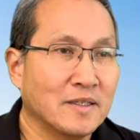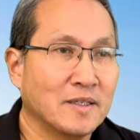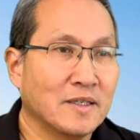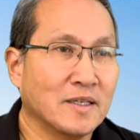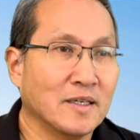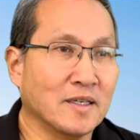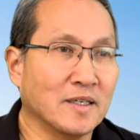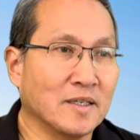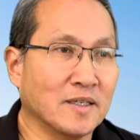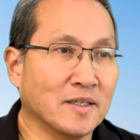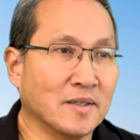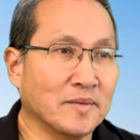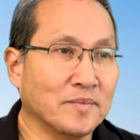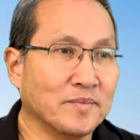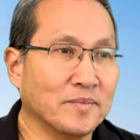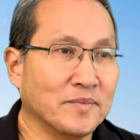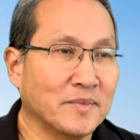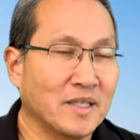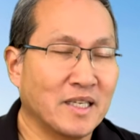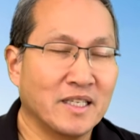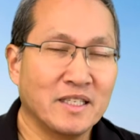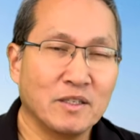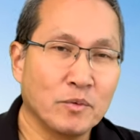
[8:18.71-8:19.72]

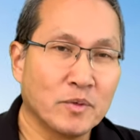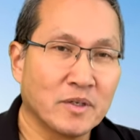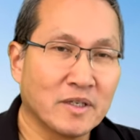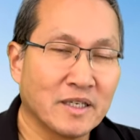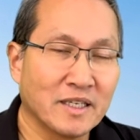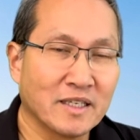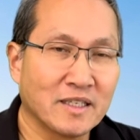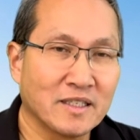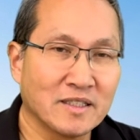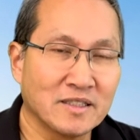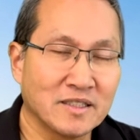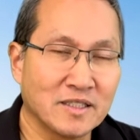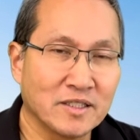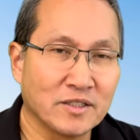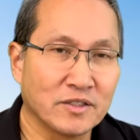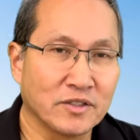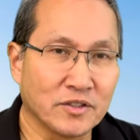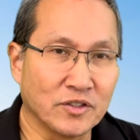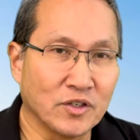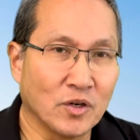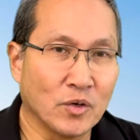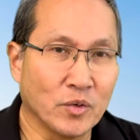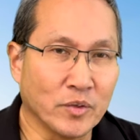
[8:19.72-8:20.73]
Anywhere I consider
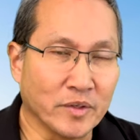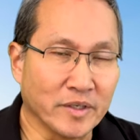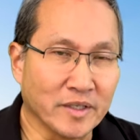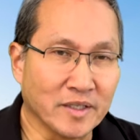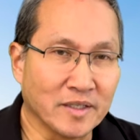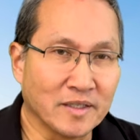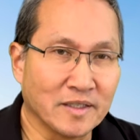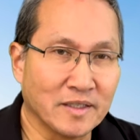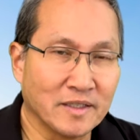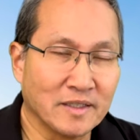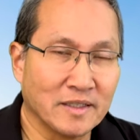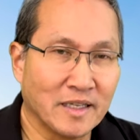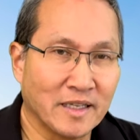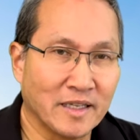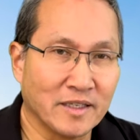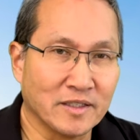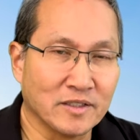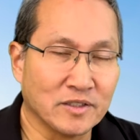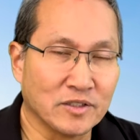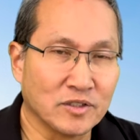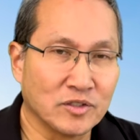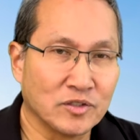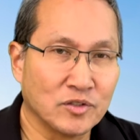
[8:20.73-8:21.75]
going
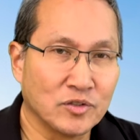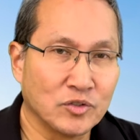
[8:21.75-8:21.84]
has